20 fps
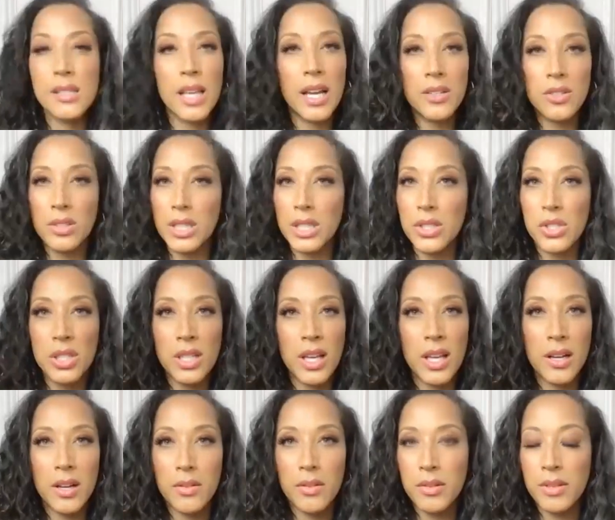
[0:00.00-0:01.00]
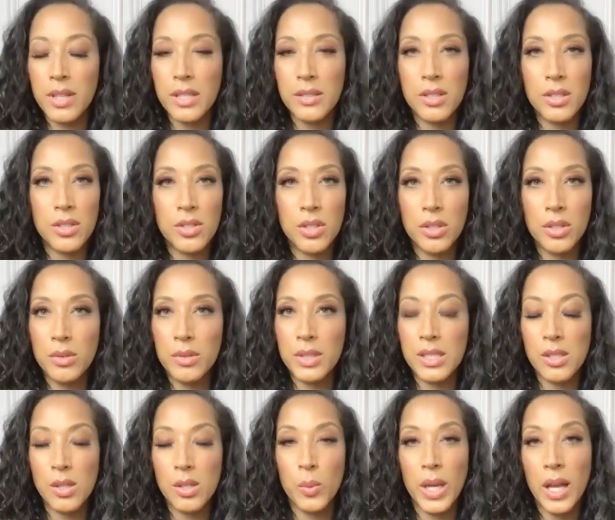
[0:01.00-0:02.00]
scheduling. She had other things to do, and
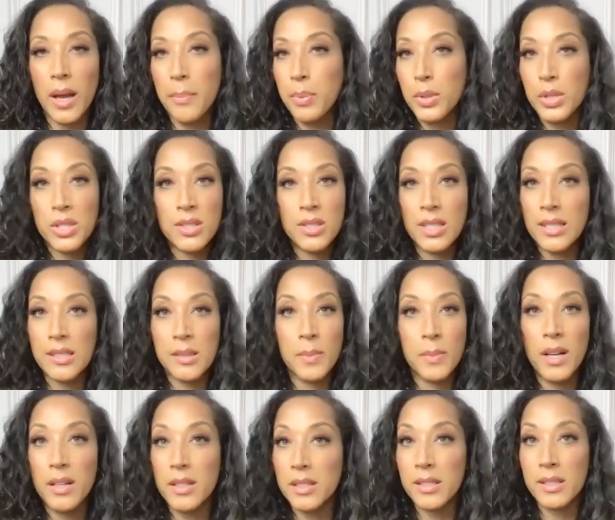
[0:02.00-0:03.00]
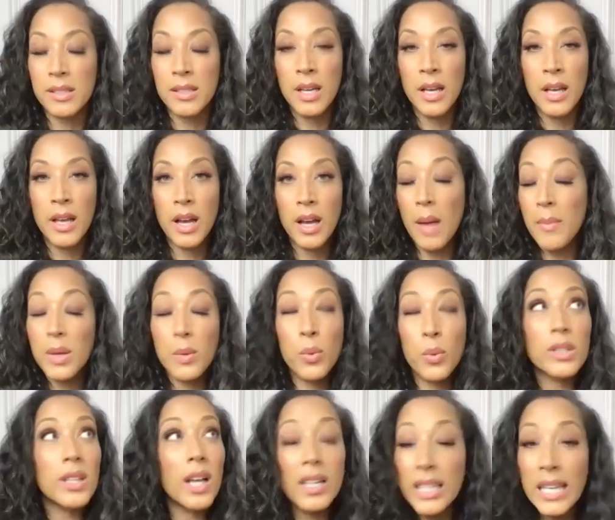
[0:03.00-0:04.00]
so we yeah. got pushed six months. I mean, we're
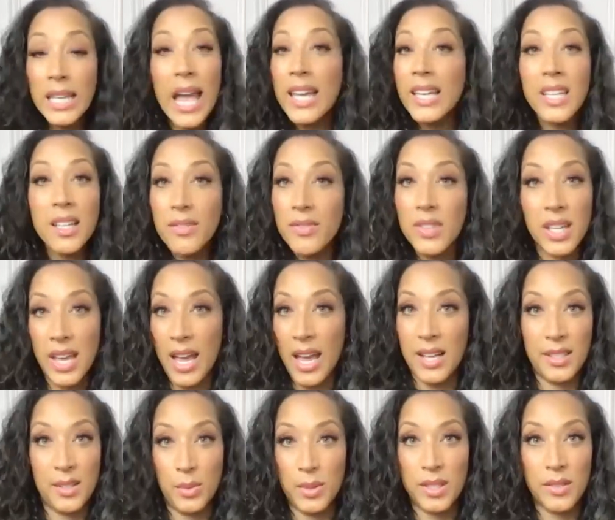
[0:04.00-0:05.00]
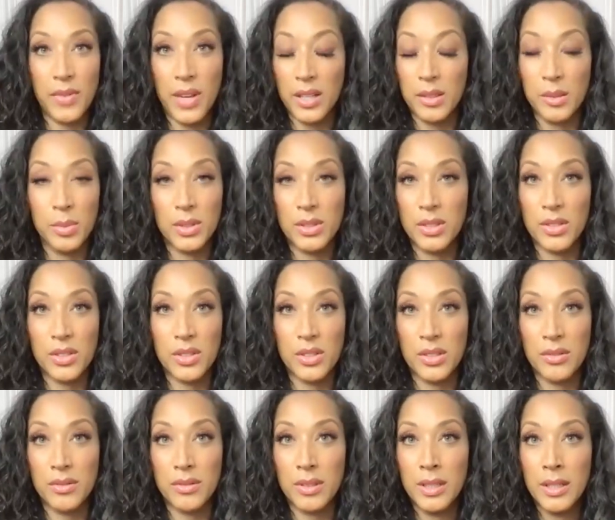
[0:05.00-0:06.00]
lucky any of the cast was available to shoot.
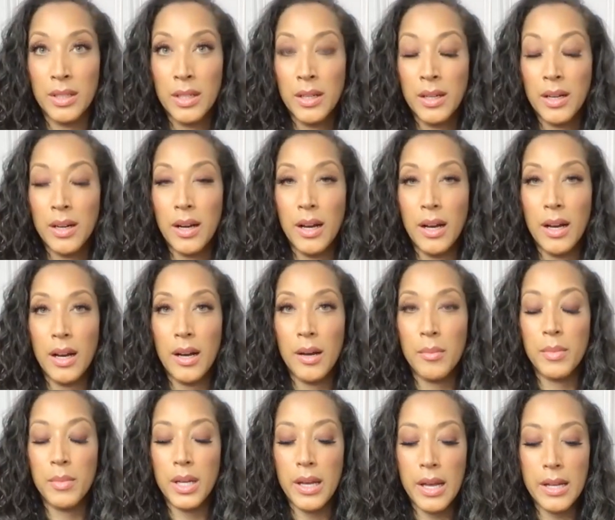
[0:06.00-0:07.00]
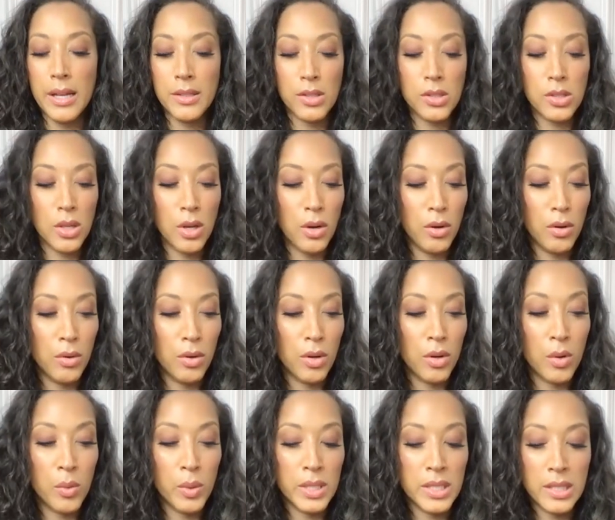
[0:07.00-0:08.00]
Yeah. Um, and so
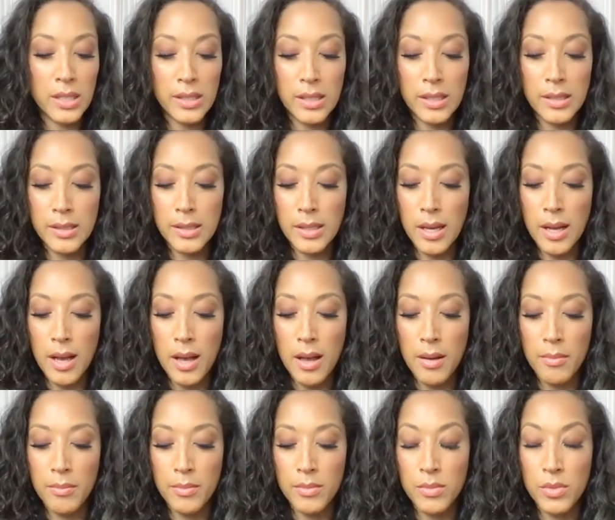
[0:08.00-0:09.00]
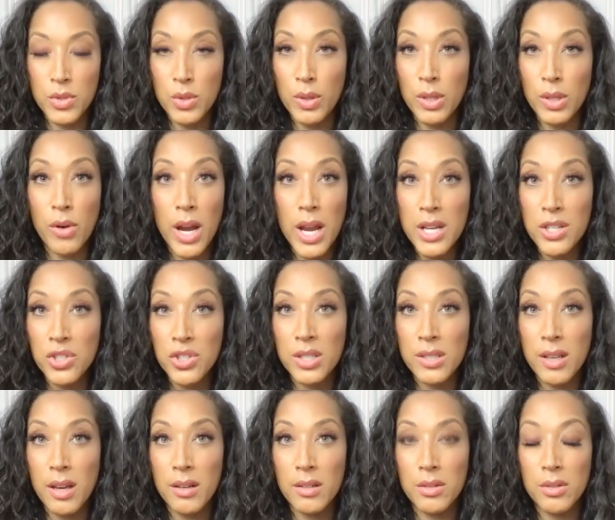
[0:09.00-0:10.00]
Quinta's um, doing great. She's
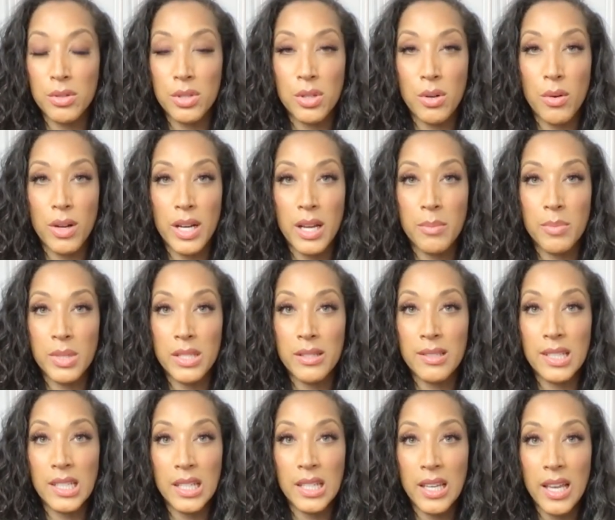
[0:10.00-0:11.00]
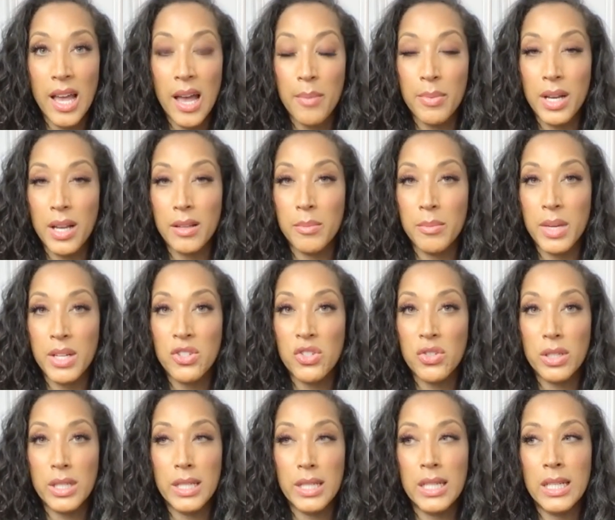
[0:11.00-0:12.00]
got a new show on ABC, Abbott
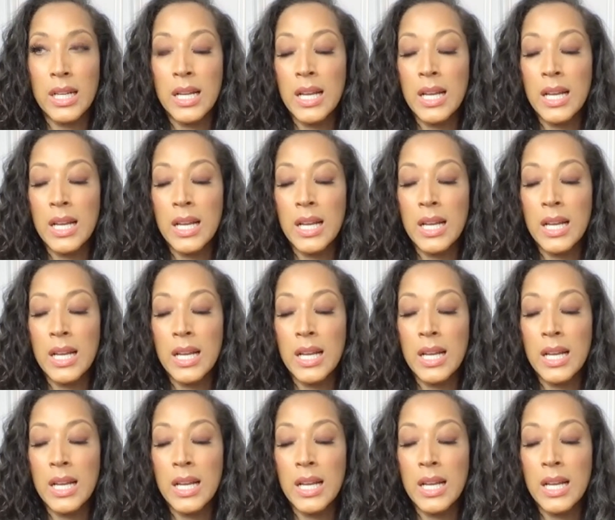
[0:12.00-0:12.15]
Elementary. Right